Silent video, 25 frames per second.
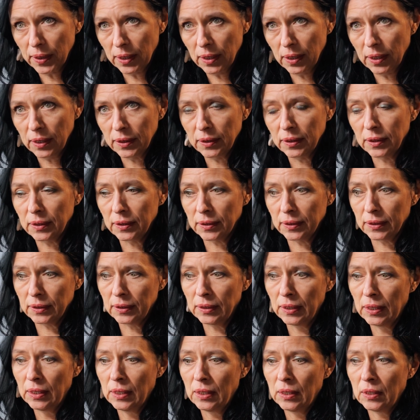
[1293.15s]
and
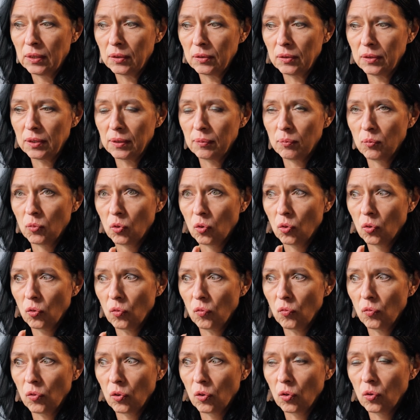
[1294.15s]
the
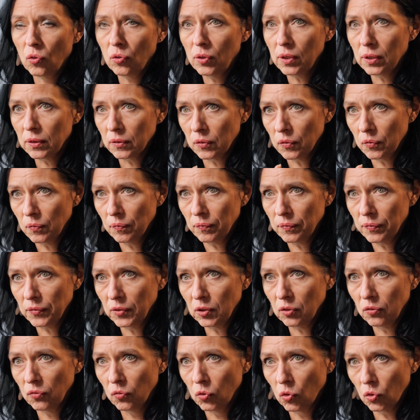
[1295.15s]
more longer
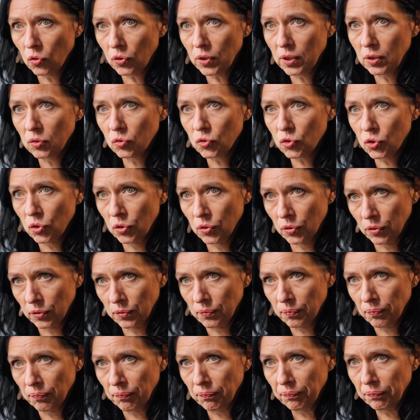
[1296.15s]
the war goes on